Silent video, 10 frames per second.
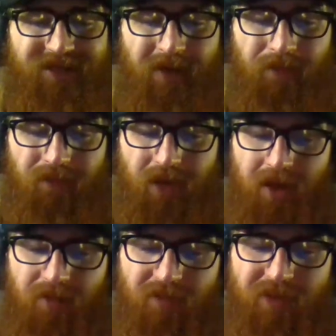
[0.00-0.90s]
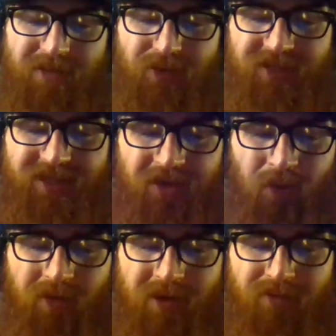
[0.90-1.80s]
up. But people still
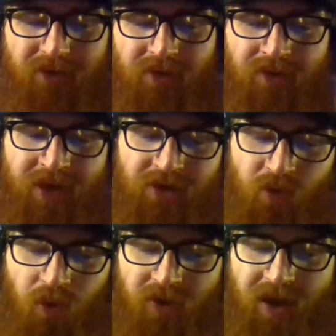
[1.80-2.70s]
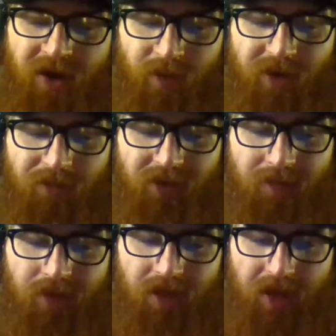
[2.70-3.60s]
remember that you were there, Ripley.
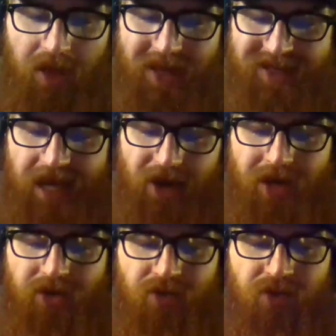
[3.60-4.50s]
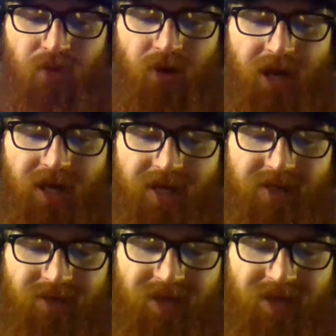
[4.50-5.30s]
That's how I knew you were heading to